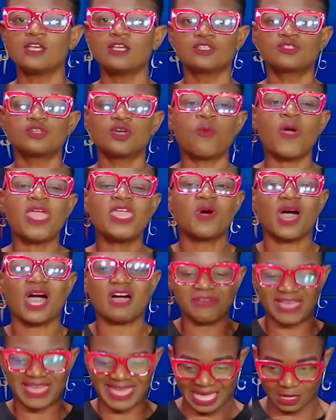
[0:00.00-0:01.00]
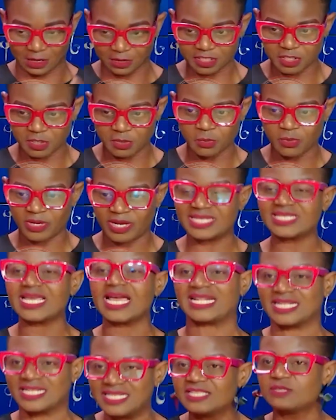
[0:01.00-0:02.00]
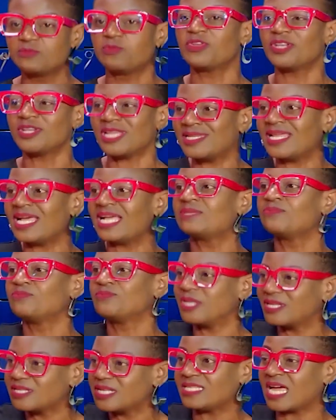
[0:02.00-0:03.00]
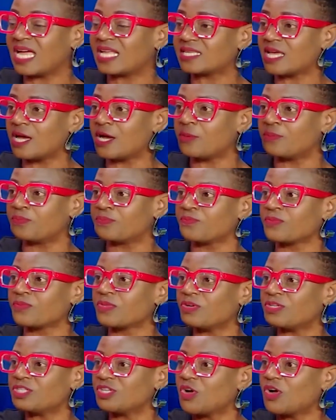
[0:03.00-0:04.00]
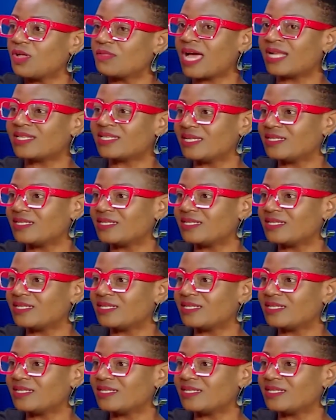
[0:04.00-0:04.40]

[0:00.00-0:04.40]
So when you have a healthy weight, at least we know that what do you call that?